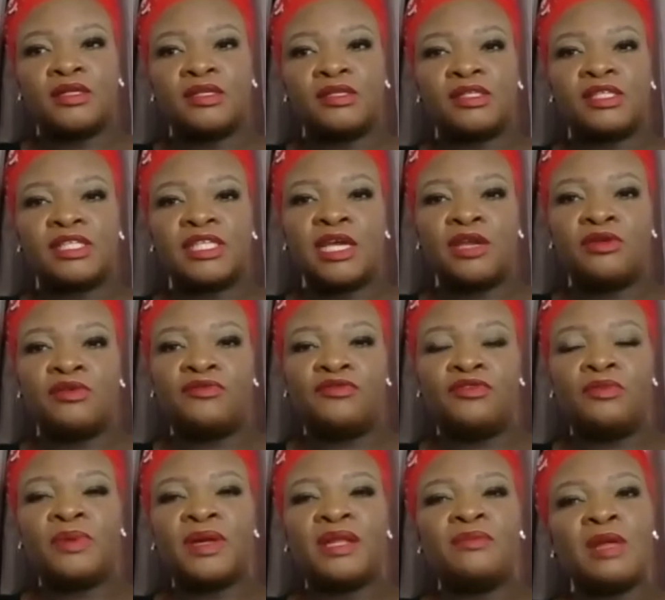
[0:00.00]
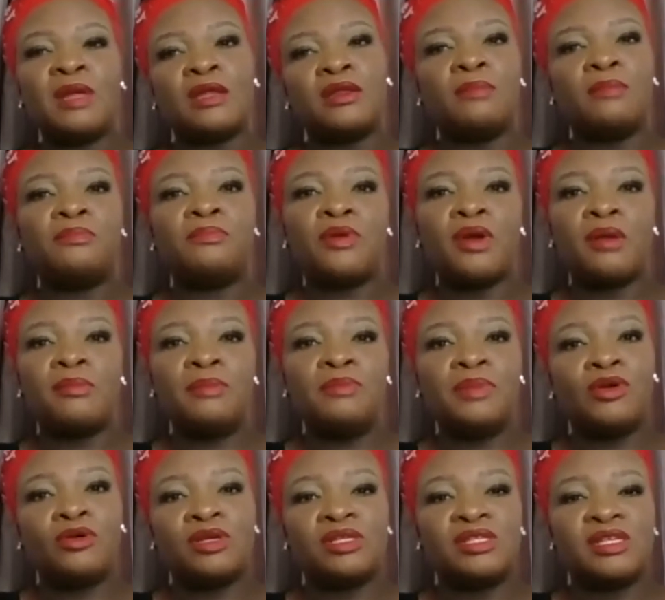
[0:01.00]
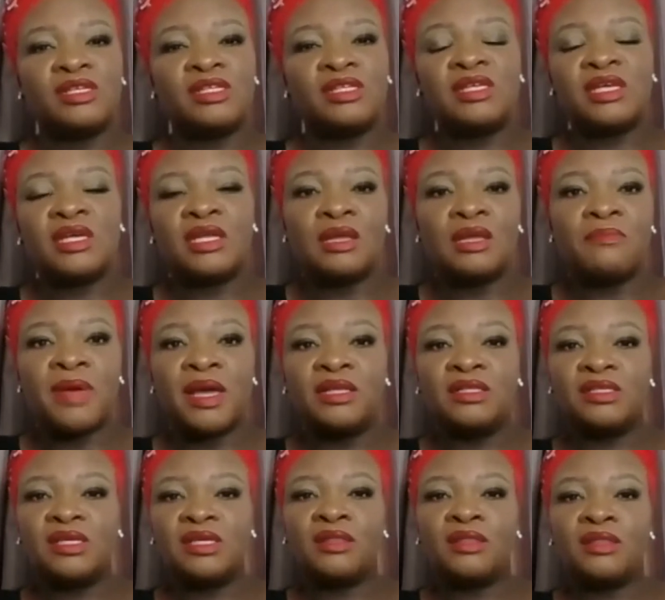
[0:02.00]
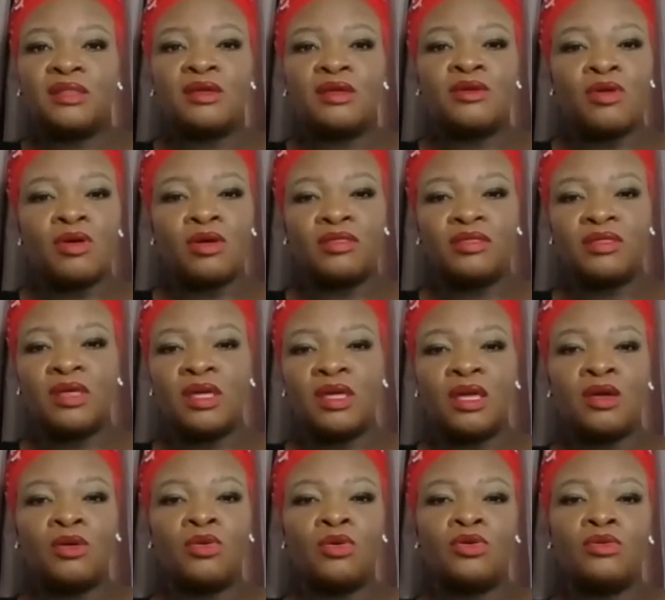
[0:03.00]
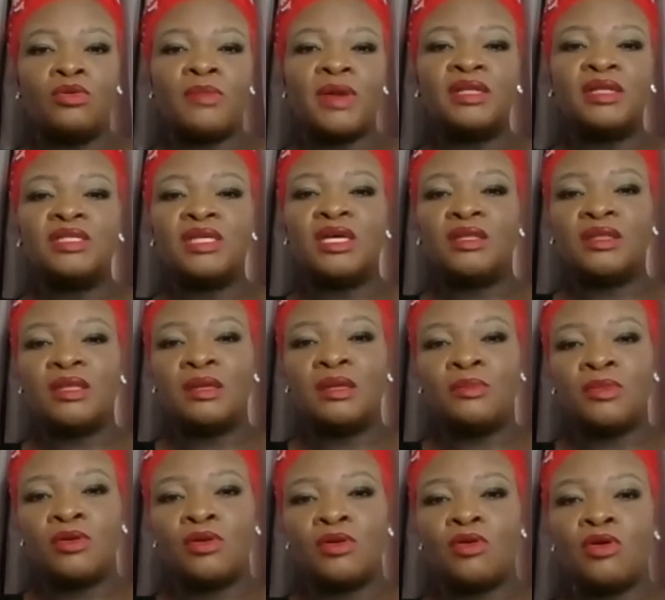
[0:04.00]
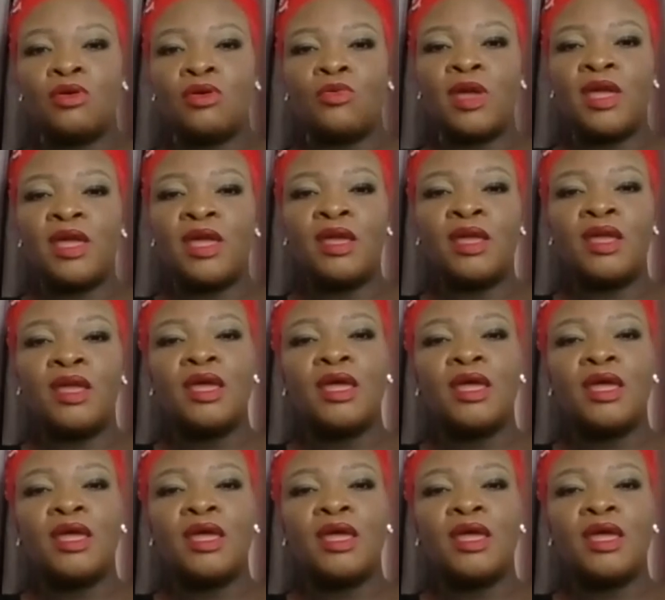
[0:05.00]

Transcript: scared of you, but they're probably because they're scared they might say the wrong thing, or you might take them the wrong way.